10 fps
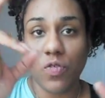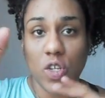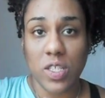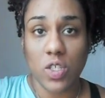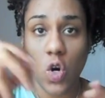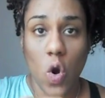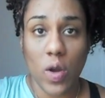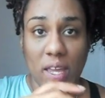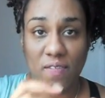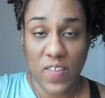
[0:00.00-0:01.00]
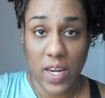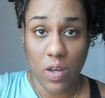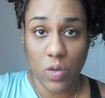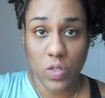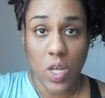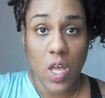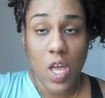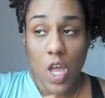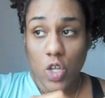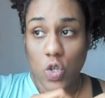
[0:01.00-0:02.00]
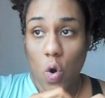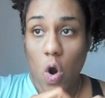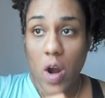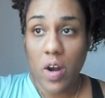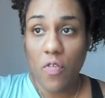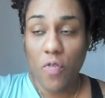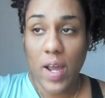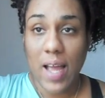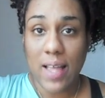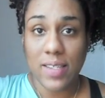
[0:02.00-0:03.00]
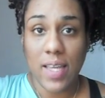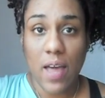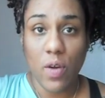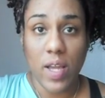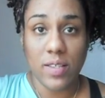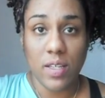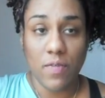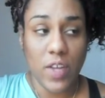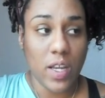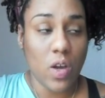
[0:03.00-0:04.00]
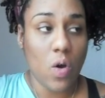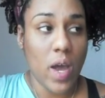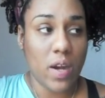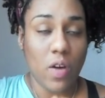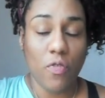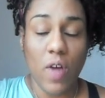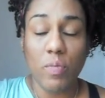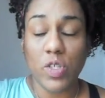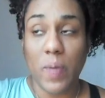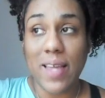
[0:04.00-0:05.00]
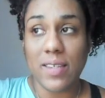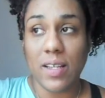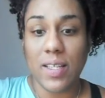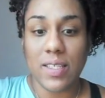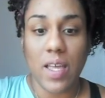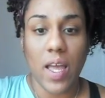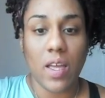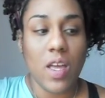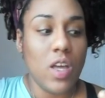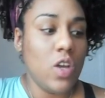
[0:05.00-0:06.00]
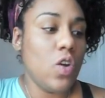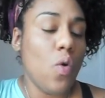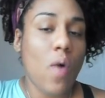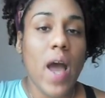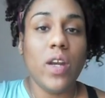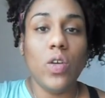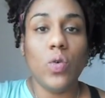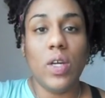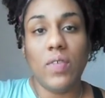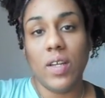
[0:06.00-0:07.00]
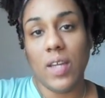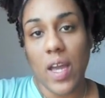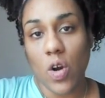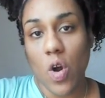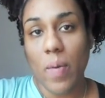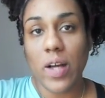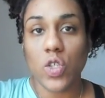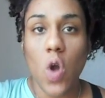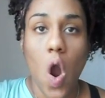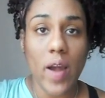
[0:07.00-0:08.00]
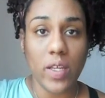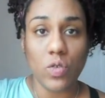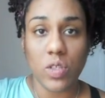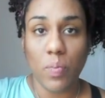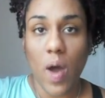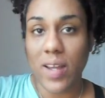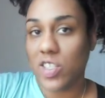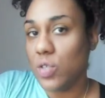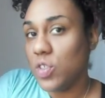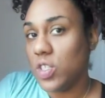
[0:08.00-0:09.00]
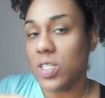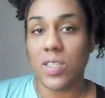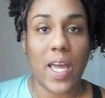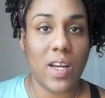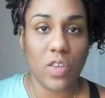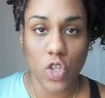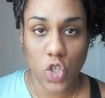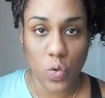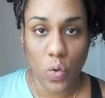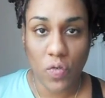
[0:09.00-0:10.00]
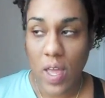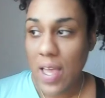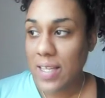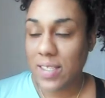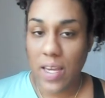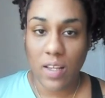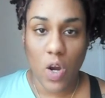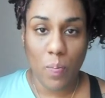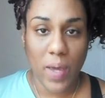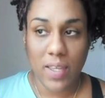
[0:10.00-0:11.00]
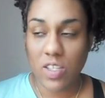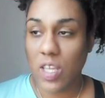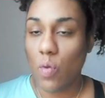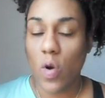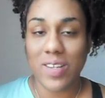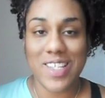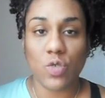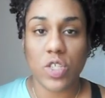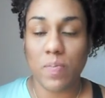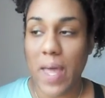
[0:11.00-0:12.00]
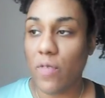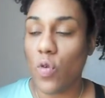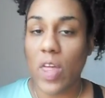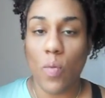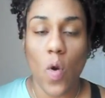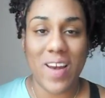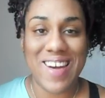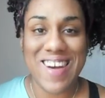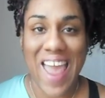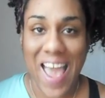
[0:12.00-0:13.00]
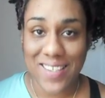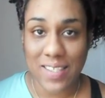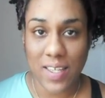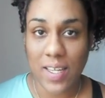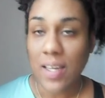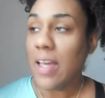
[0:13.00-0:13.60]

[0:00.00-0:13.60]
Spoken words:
versus curl kit videos. So her and her friend got together and did a video, and her friend was basically saying, why do you even get curlBox? You hardly use the product. She was just stating the truth, stating their opinions. They weren't disrespectful. They weren't nasty